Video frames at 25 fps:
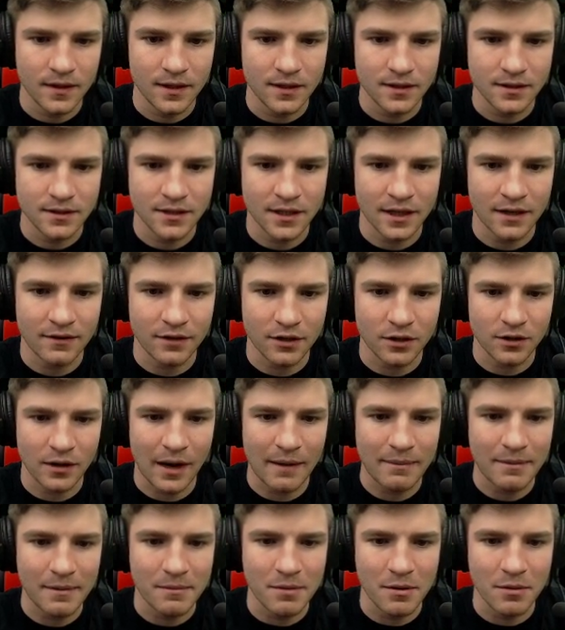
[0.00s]
kind of a
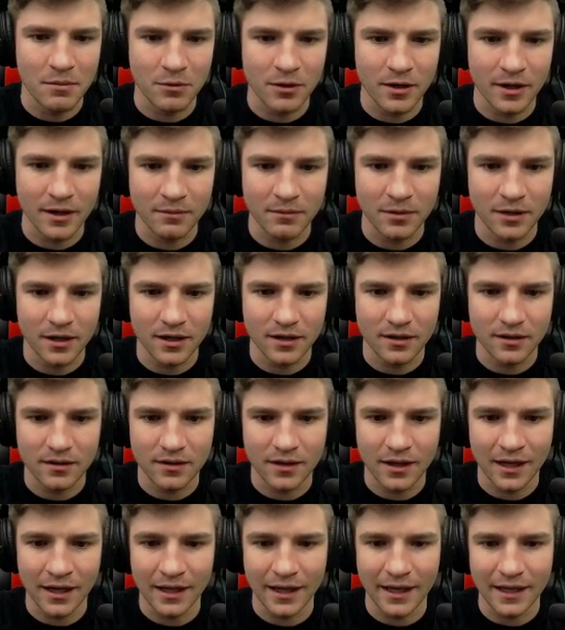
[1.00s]
crappy boomerang, but
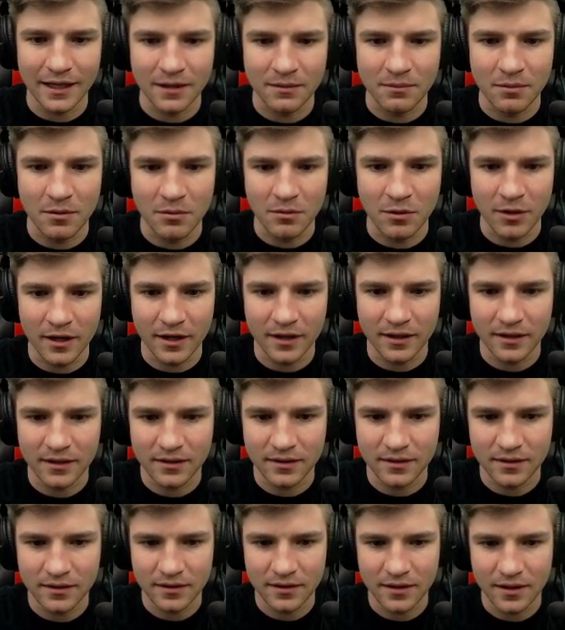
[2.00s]
I like the boomerang
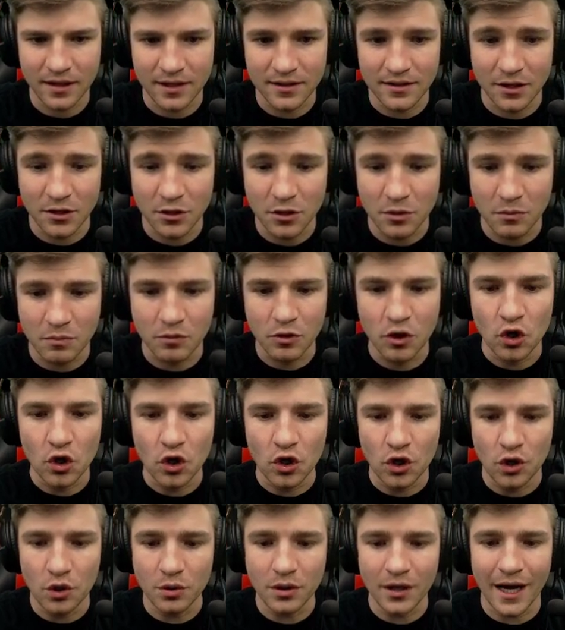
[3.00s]
because you could
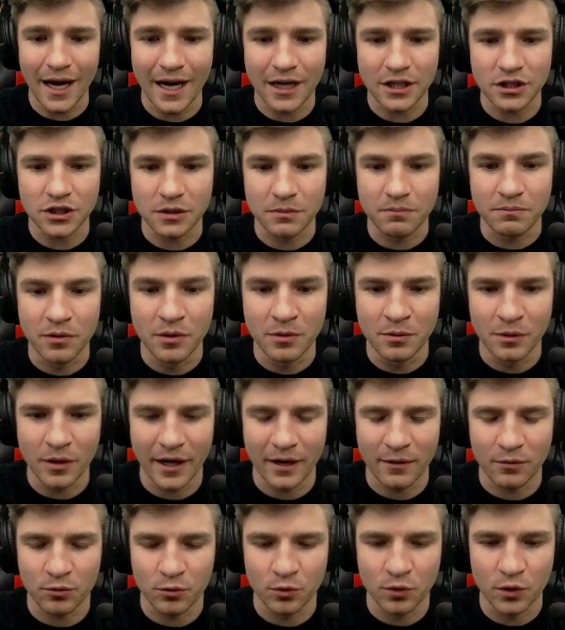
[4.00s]
you could actually
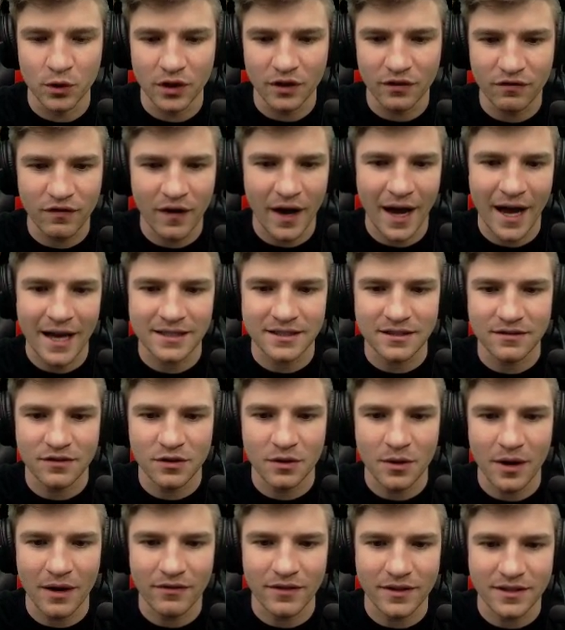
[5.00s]
boomerang really fast if you
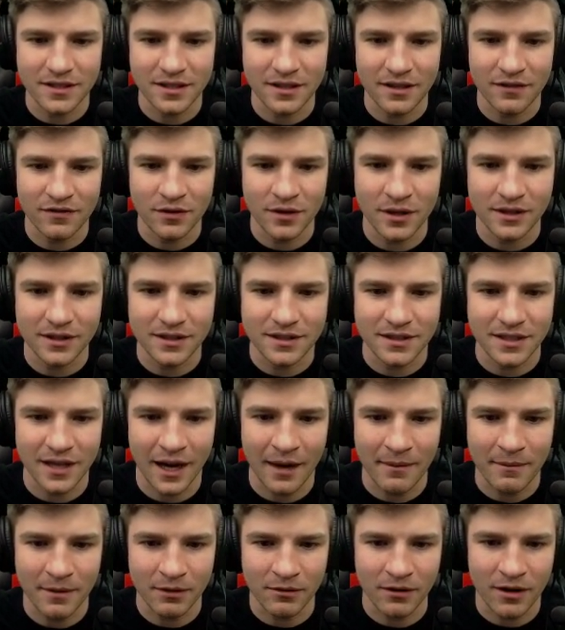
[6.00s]
have the if you get the
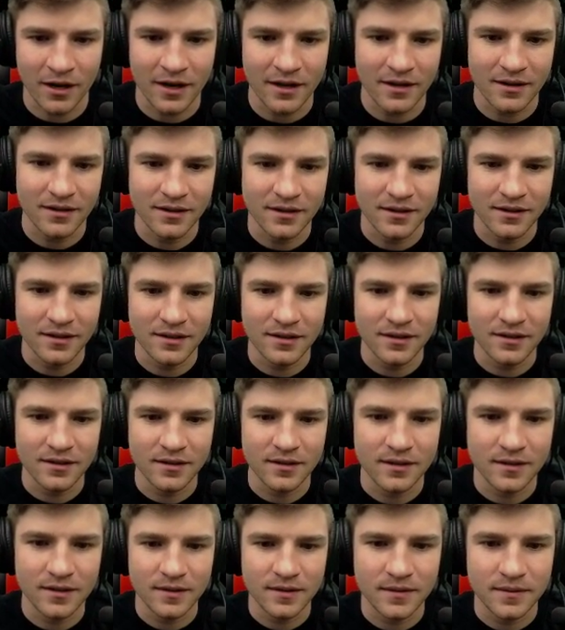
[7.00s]
timing right.
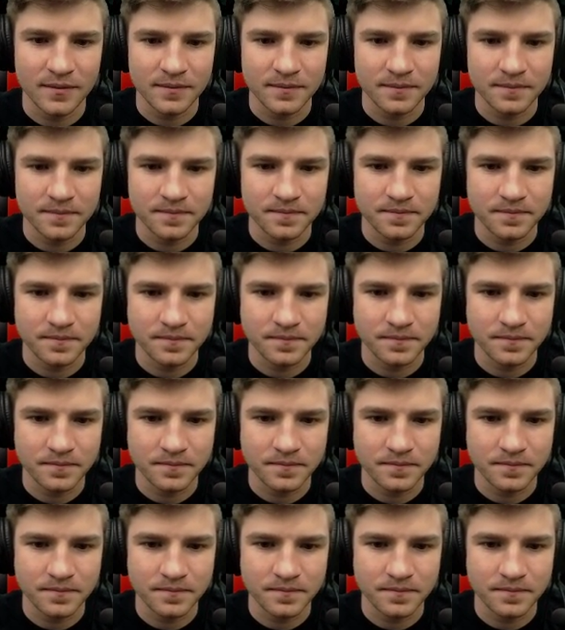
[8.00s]
Yeah, you can.